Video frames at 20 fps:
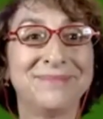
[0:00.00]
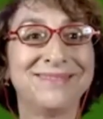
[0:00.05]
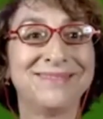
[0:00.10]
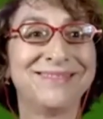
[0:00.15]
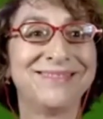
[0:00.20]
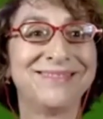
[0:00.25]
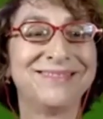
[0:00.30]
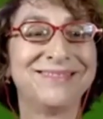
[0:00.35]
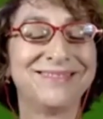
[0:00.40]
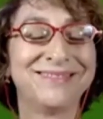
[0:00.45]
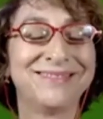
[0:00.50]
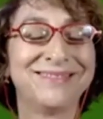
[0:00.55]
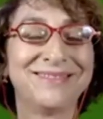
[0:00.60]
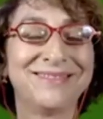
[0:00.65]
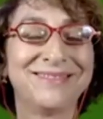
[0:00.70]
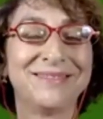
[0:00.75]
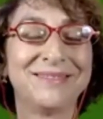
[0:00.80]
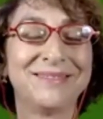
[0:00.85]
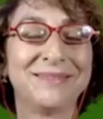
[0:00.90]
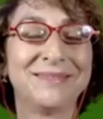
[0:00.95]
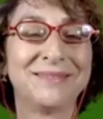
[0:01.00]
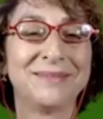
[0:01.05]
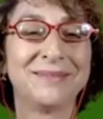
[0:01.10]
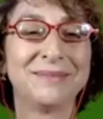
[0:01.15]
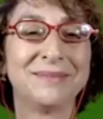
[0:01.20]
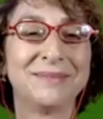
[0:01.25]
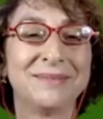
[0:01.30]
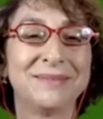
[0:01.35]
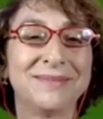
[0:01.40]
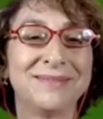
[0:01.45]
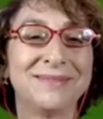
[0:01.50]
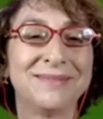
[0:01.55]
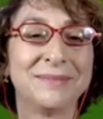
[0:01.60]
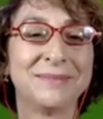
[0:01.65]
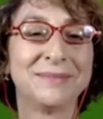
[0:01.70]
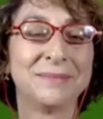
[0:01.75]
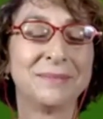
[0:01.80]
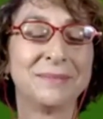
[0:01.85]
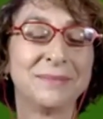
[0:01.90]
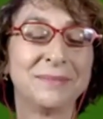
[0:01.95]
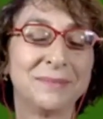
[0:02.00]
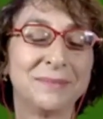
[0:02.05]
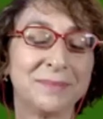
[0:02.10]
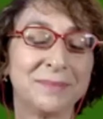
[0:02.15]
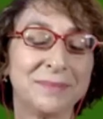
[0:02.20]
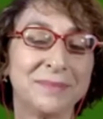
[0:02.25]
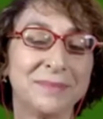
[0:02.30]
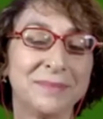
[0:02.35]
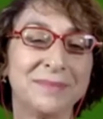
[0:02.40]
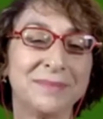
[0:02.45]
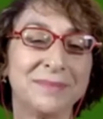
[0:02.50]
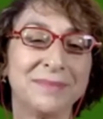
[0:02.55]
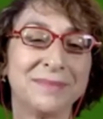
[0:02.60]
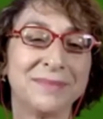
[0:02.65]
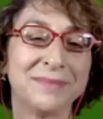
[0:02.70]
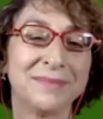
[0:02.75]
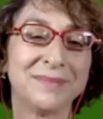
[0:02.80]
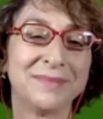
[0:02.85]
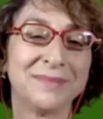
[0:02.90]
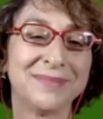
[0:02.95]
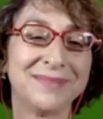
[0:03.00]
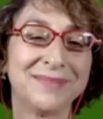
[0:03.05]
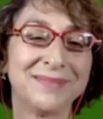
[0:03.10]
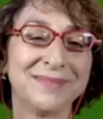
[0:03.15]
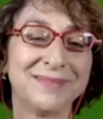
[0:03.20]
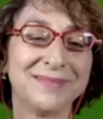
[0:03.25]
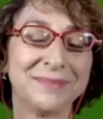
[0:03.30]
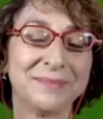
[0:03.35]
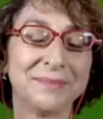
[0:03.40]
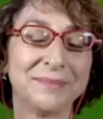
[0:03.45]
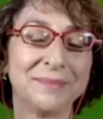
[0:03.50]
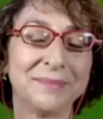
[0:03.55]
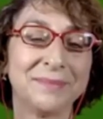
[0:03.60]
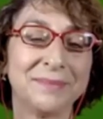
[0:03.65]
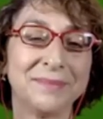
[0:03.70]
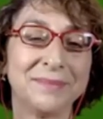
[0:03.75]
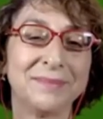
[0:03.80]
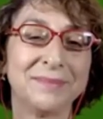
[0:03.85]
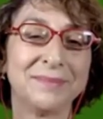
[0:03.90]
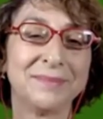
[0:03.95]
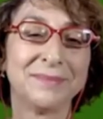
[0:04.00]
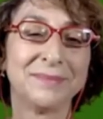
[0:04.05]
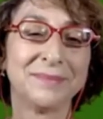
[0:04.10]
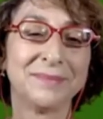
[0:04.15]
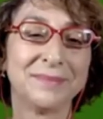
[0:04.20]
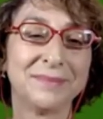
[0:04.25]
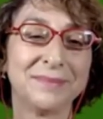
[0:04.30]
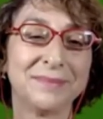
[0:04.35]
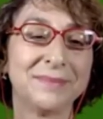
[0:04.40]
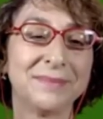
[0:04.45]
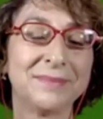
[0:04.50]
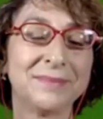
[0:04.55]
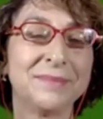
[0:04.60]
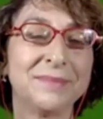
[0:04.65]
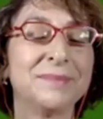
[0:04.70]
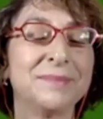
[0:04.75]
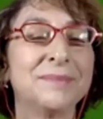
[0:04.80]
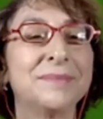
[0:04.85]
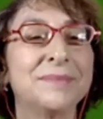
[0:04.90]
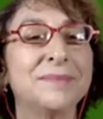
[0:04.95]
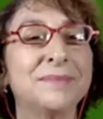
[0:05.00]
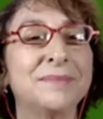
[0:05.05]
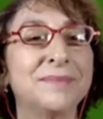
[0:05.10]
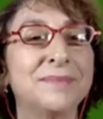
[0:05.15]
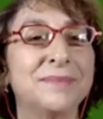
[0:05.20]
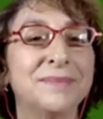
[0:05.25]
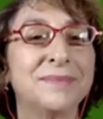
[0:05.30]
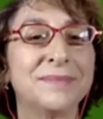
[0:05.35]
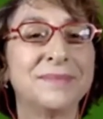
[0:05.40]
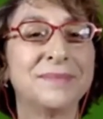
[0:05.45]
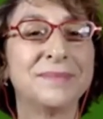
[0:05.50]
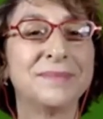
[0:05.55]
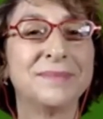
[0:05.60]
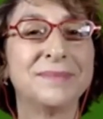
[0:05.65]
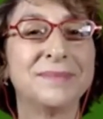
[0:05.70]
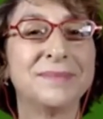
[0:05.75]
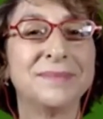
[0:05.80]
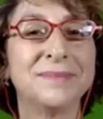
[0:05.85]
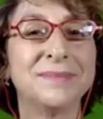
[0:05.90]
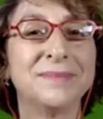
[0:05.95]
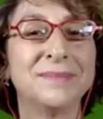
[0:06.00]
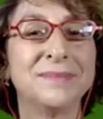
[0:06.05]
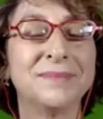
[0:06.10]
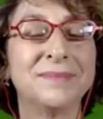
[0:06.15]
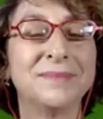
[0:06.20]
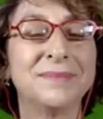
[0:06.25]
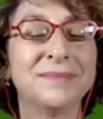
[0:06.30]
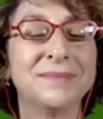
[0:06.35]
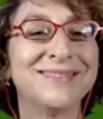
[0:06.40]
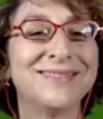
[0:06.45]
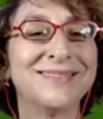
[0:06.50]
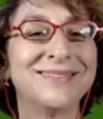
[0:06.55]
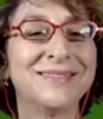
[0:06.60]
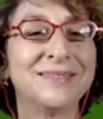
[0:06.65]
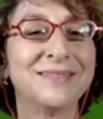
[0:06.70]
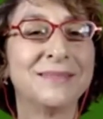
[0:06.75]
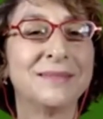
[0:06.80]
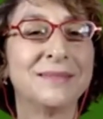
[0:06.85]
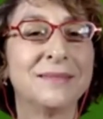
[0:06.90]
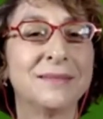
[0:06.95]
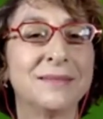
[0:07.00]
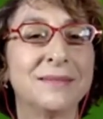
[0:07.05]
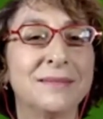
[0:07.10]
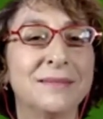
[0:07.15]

No words are spoken by the person on screen.